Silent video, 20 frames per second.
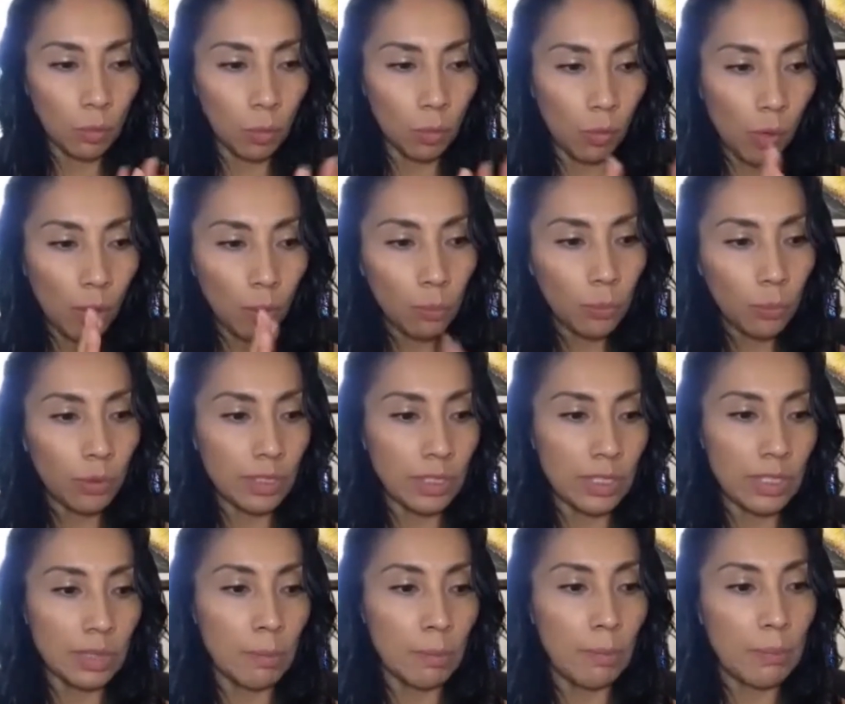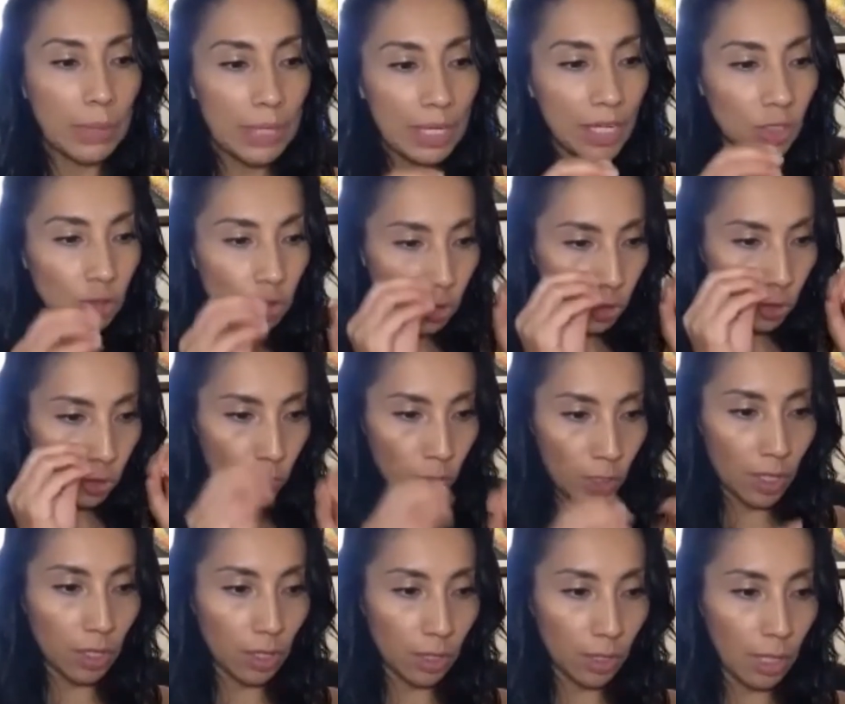one person being
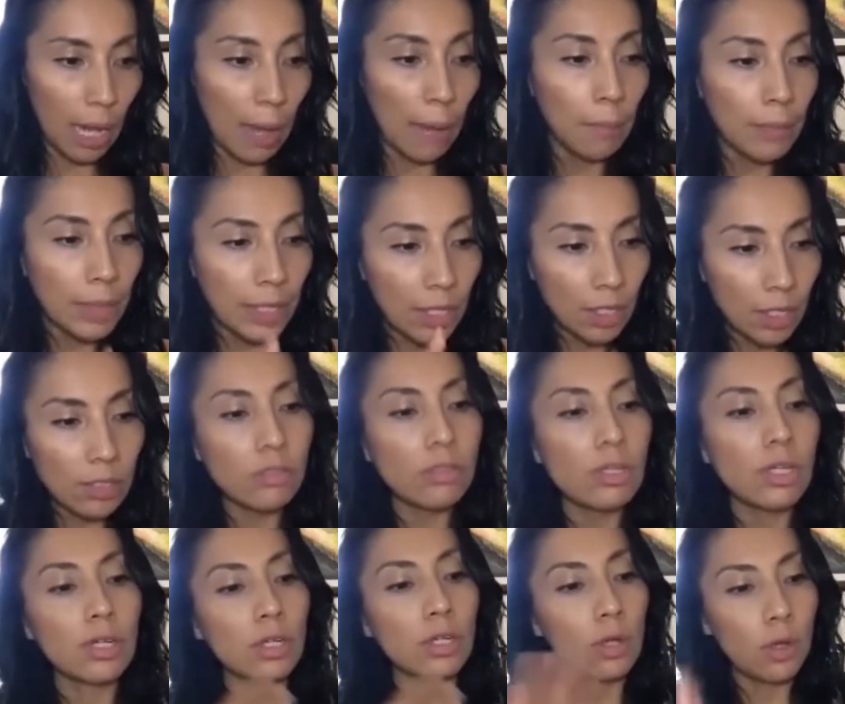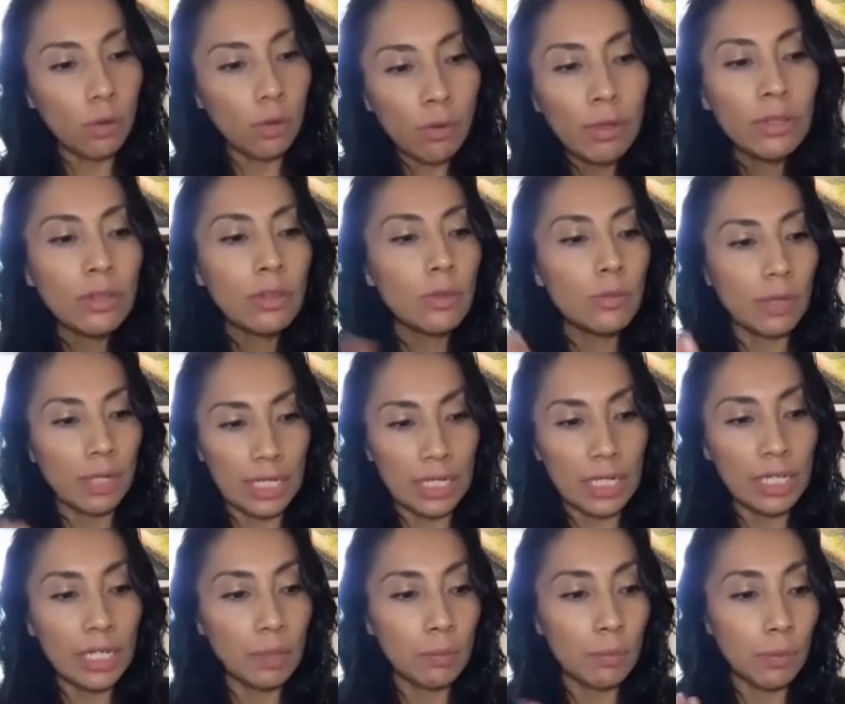triggered because they're going through a
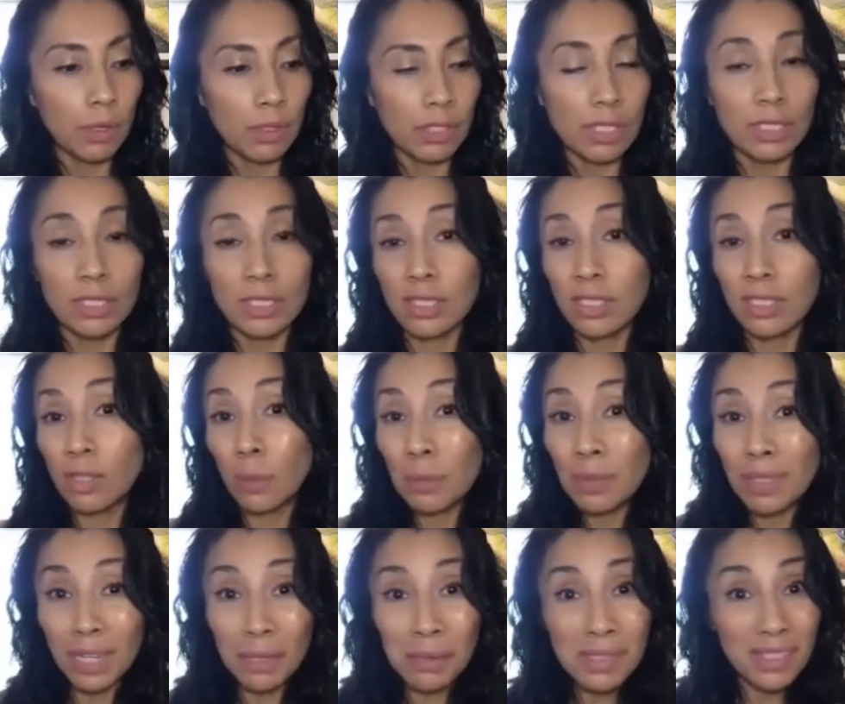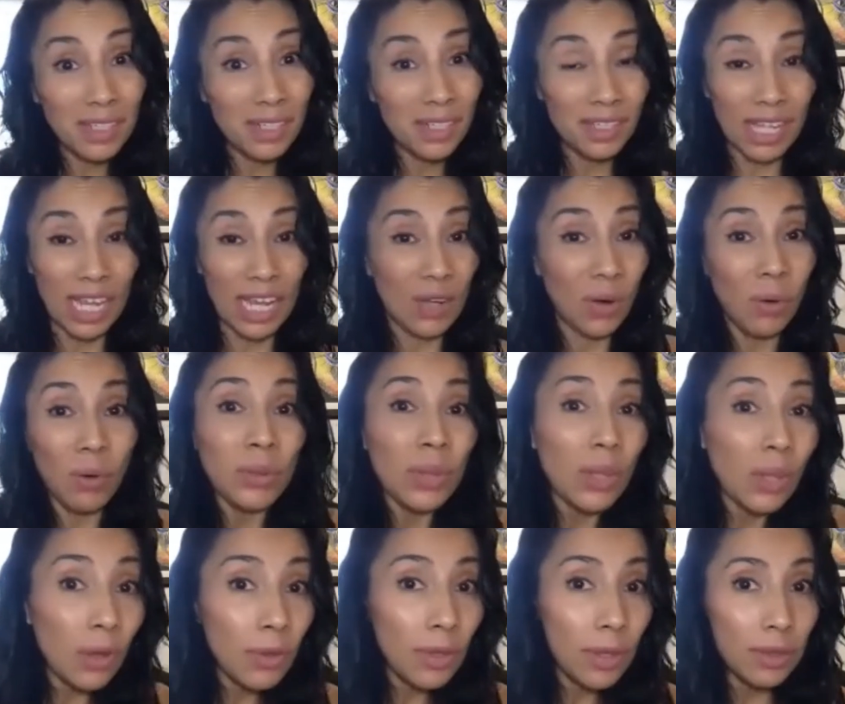healing process, sometimes they don't
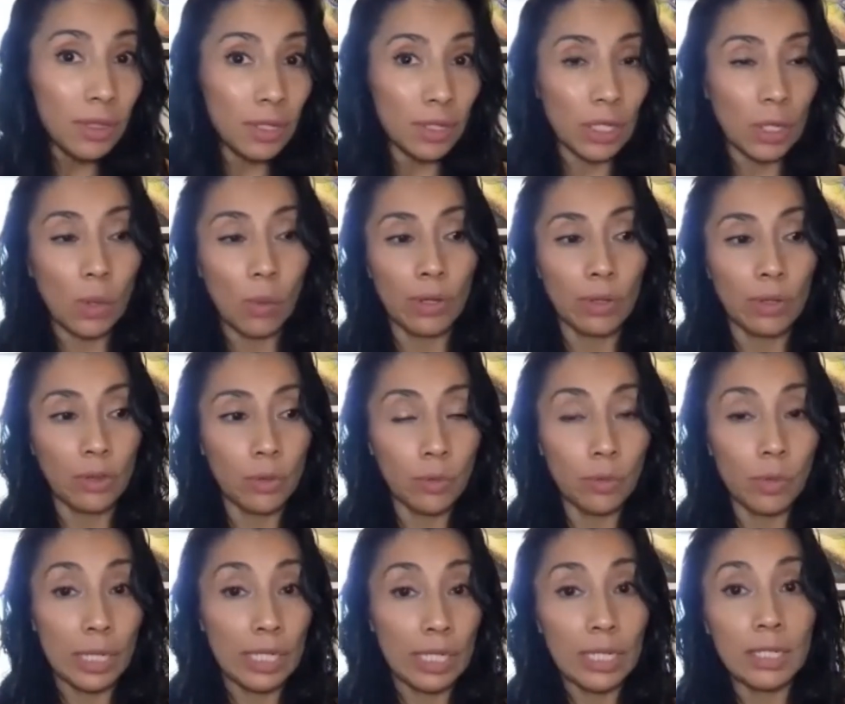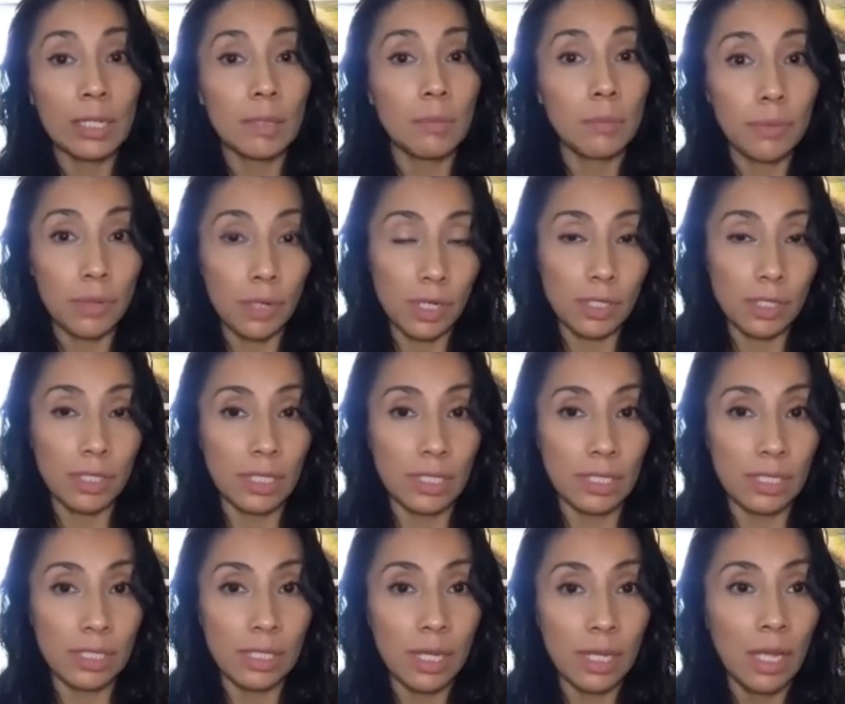know that they're going through a healing
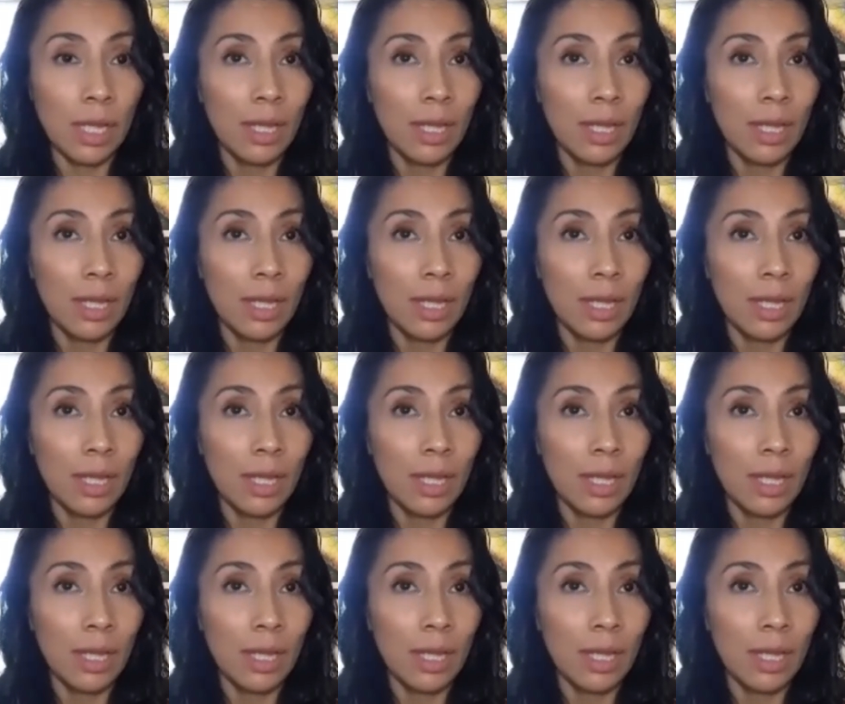process.